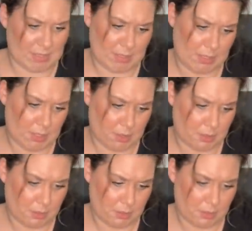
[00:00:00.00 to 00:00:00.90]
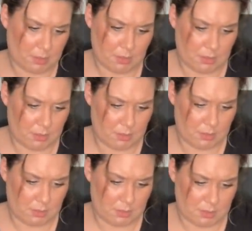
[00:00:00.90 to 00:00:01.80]
in here
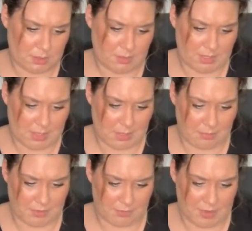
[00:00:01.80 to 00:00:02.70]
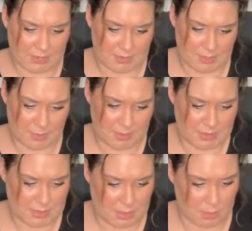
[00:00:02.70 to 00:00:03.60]
to make up for the fact that it's been
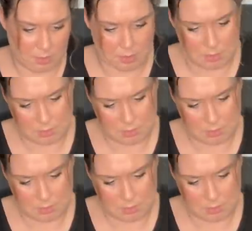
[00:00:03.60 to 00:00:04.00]
terrible.